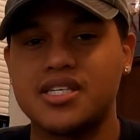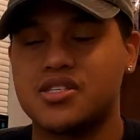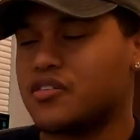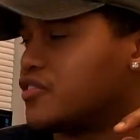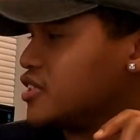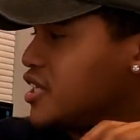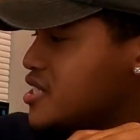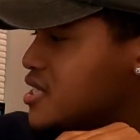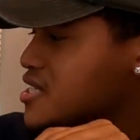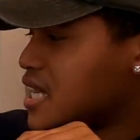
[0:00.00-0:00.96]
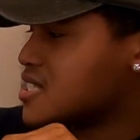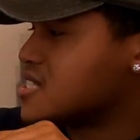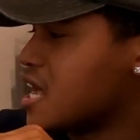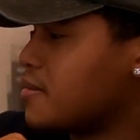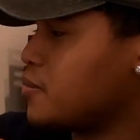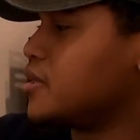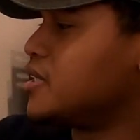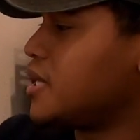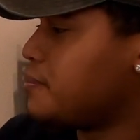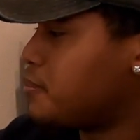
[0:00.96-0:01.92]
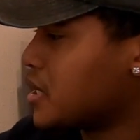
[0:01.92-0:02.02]
So for these, the size 7, we
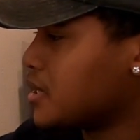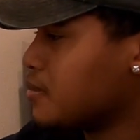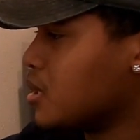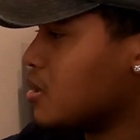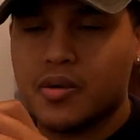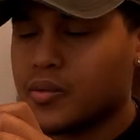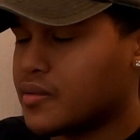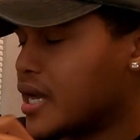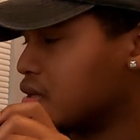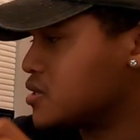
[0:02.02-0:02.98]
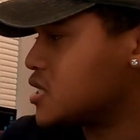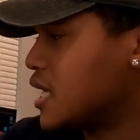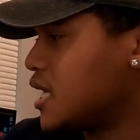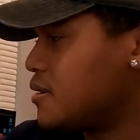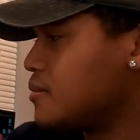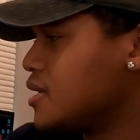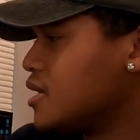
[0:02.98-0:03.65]
did pick them up. We were right on time,